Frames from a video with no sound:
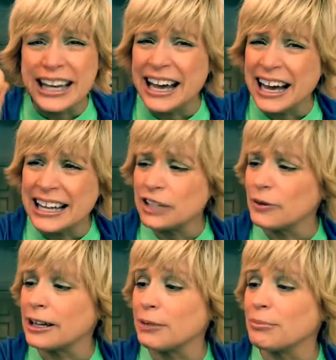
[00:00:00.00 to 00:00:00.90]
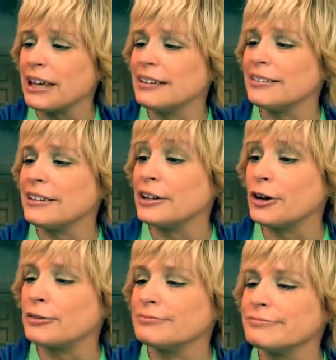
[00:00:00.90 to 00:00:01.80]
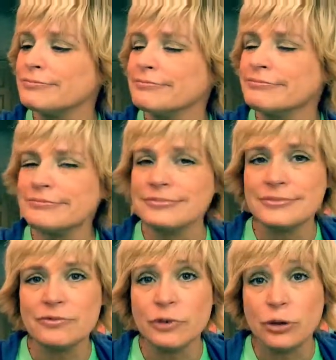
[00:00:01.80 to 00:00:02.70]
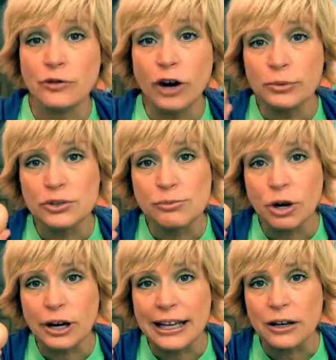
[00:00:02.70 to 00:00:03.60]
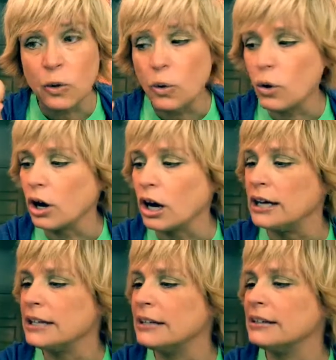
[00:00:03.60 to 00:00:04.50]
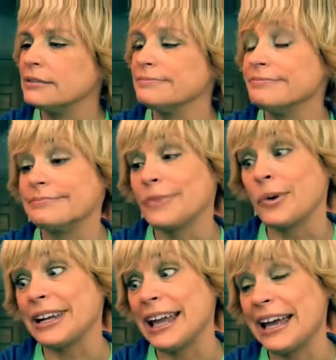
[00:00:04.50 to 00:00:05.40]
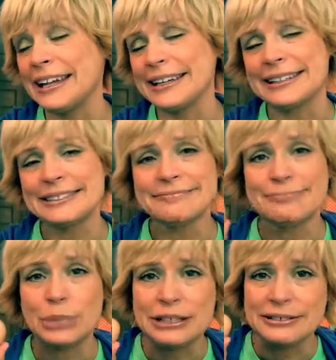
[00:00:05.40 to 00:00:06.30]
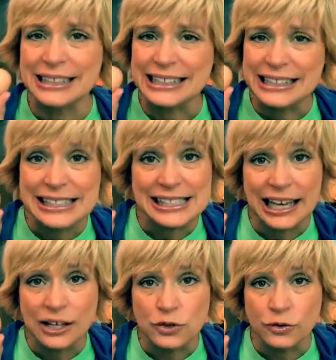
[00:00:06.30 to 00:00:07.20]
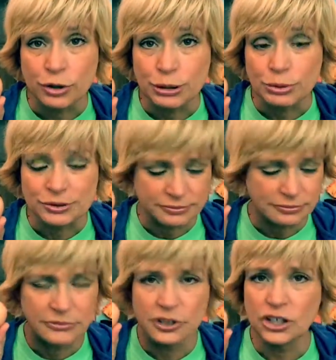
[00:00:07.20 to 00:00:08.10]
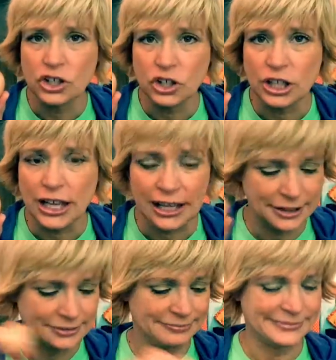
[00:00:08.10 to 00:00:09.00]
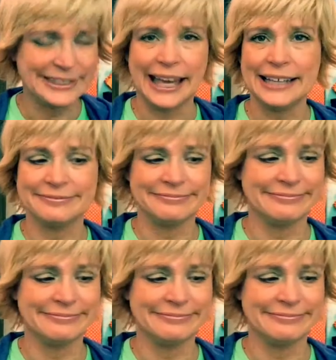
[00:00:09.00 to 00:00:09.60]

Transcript: I highly recommend, from the farmer's market or organic, but at least cage-free, people. Get a good egg, okay?